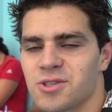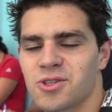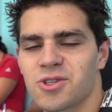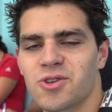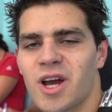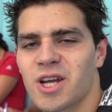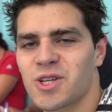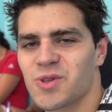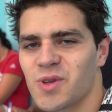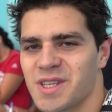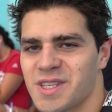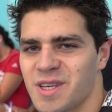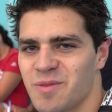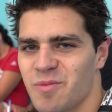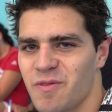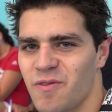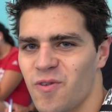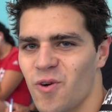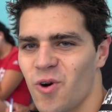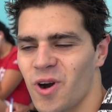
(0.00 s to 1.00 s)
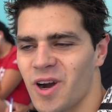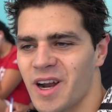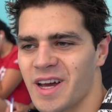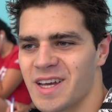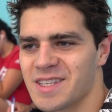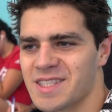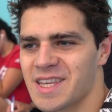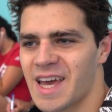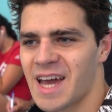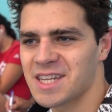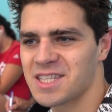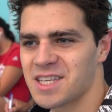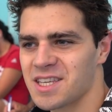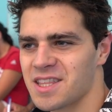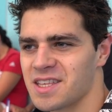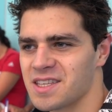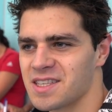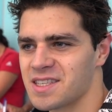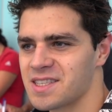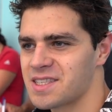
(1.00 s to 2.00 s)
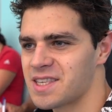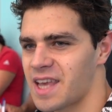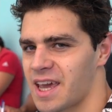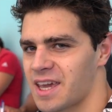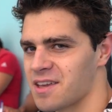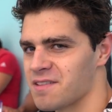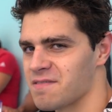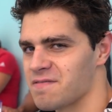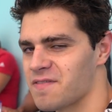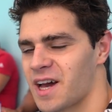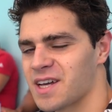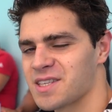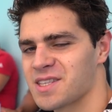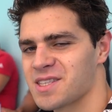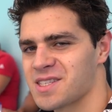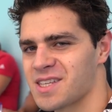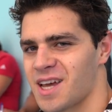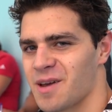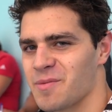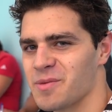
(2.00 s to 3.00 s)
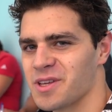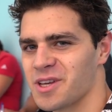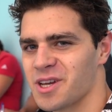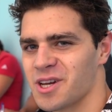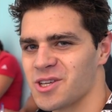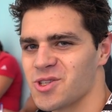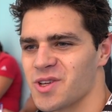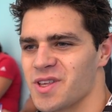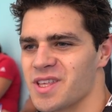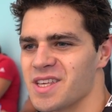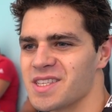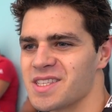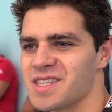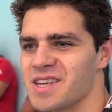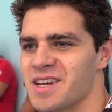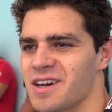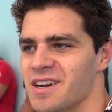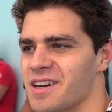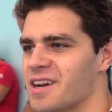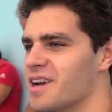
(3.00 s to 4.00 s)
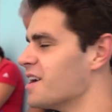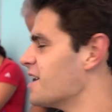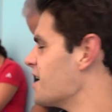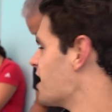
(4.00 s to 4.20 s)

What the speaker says: So scratch what I said before, it's actually the second fastest time in the country this year.